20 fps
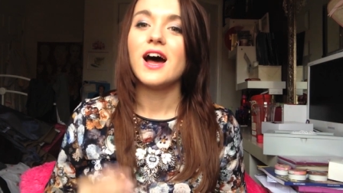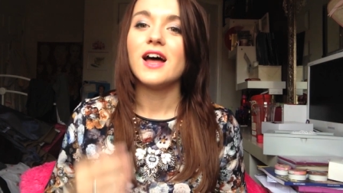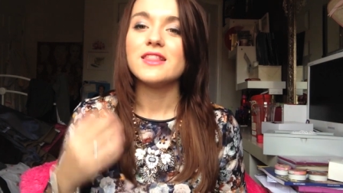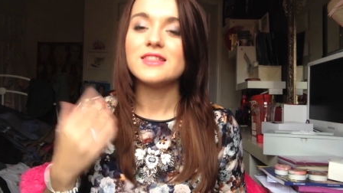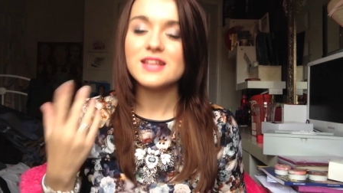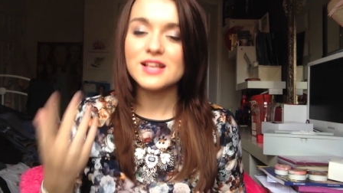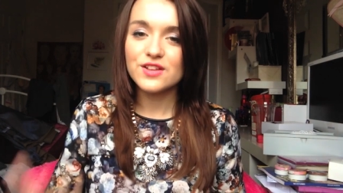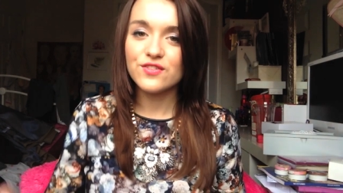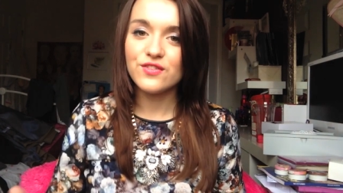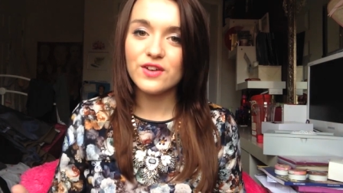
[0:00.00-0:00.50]

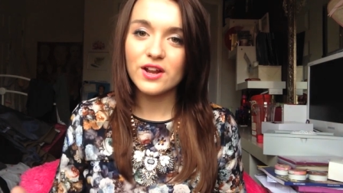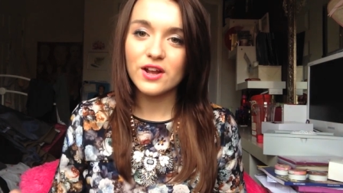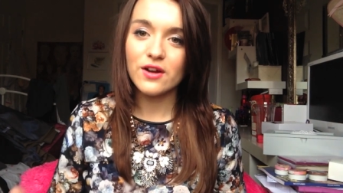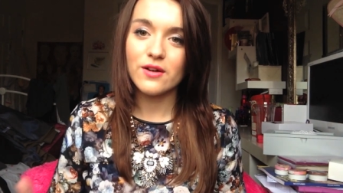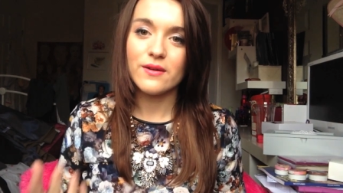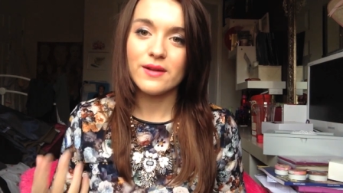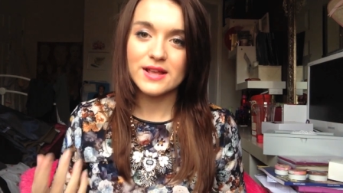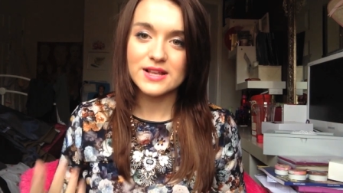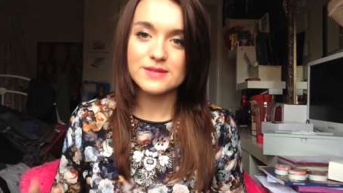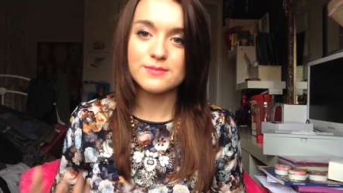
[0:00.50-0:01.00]
This
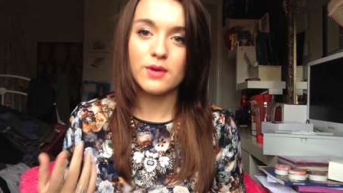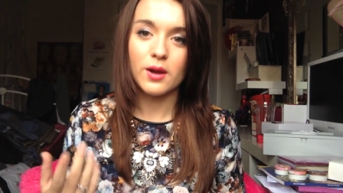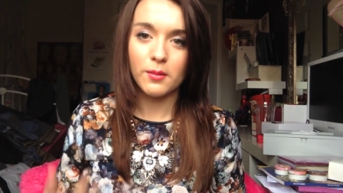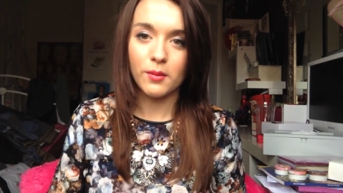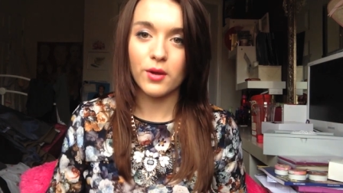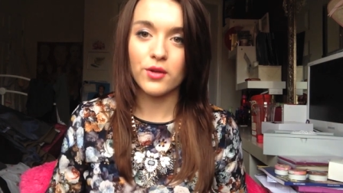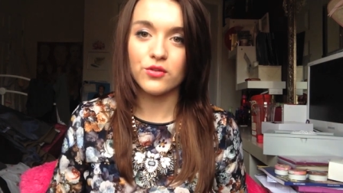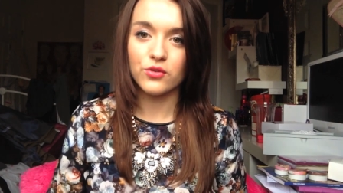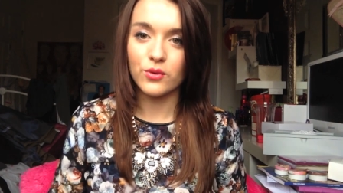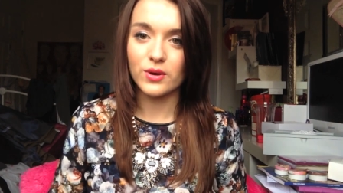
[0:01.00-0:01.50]
video is my
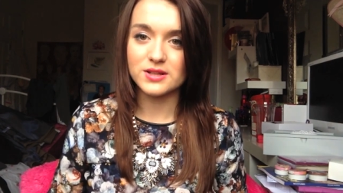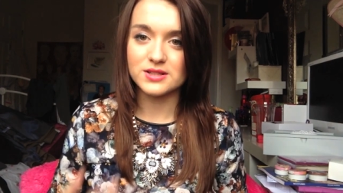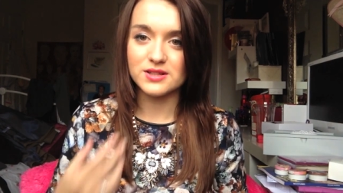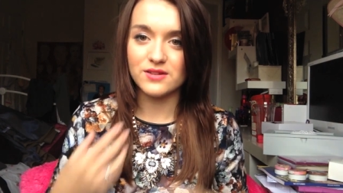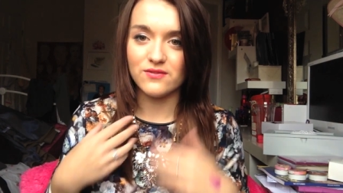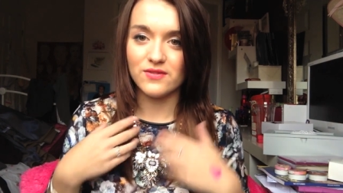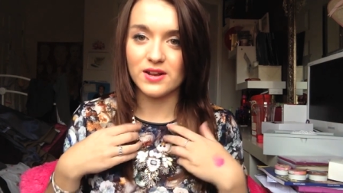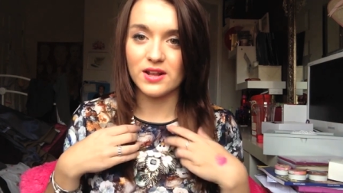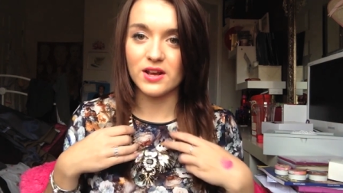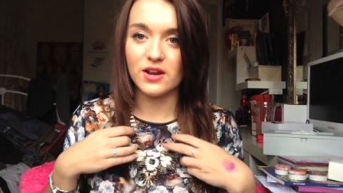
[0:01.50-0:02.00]
most
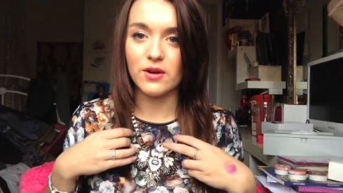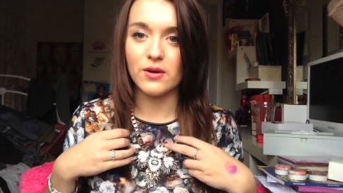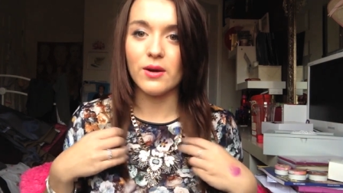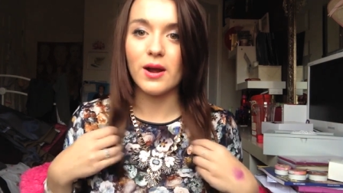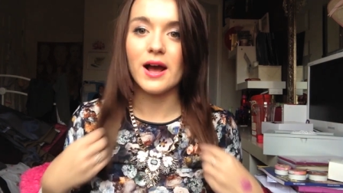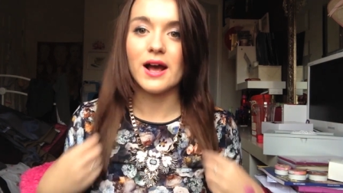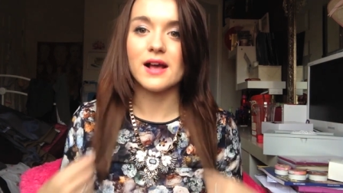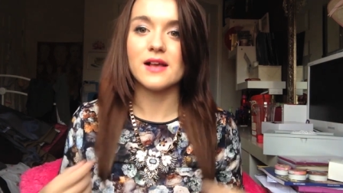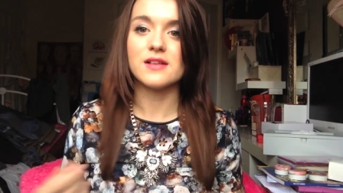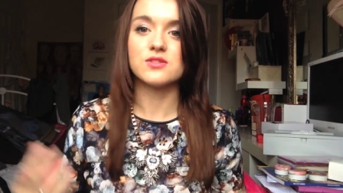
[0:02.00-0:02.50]
requested video,
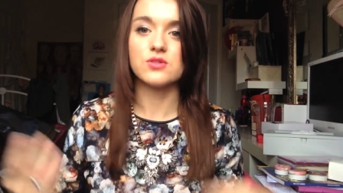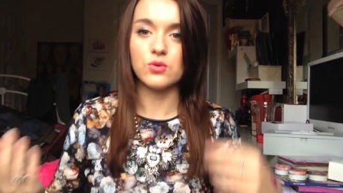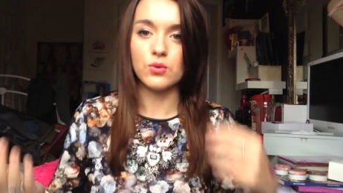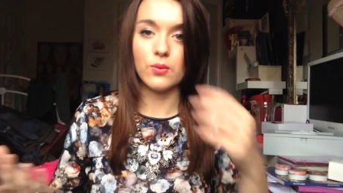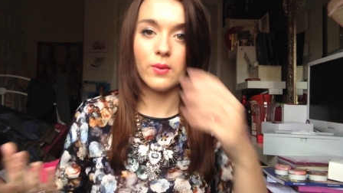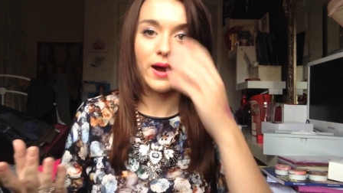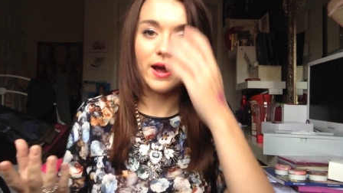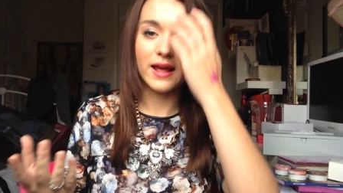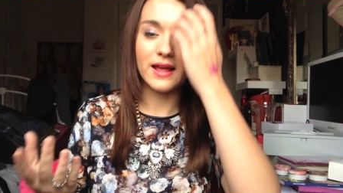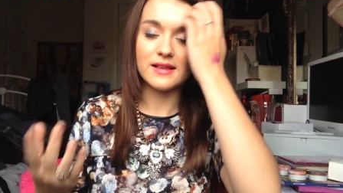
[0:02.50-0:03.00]
as
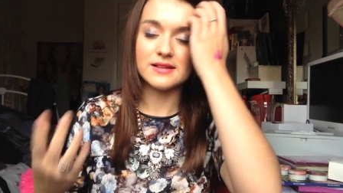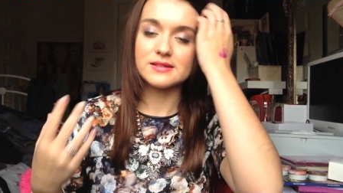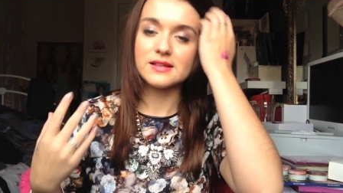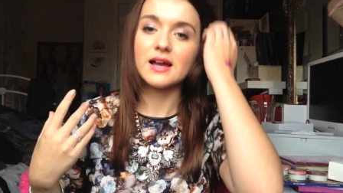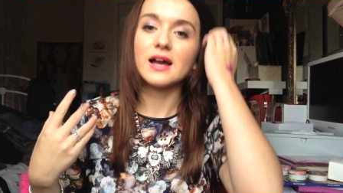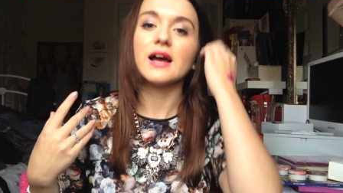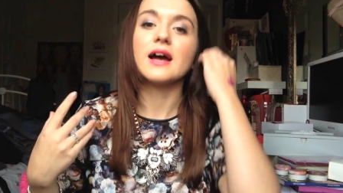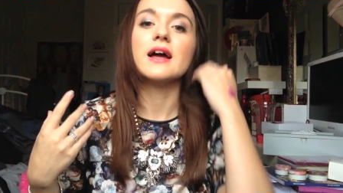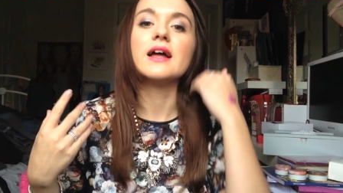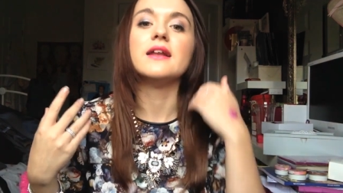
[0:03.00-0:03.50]
always,
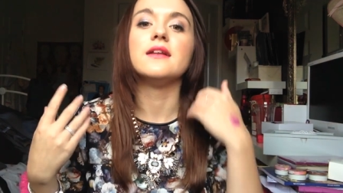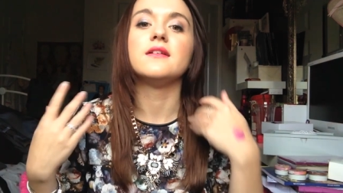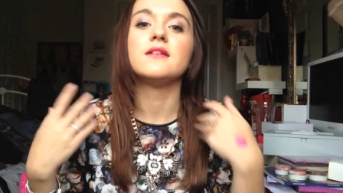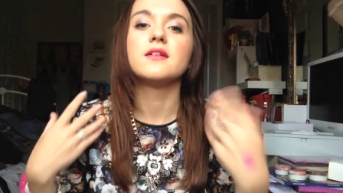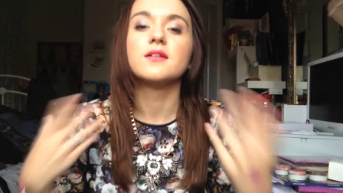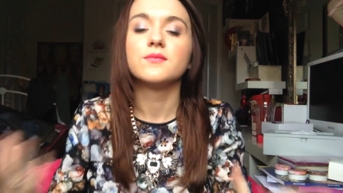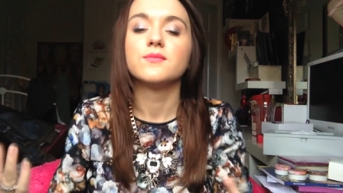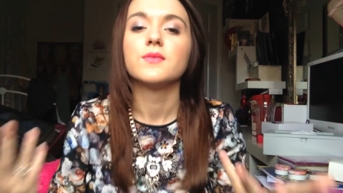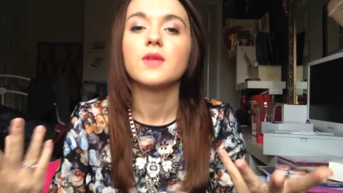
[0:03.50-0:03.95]
and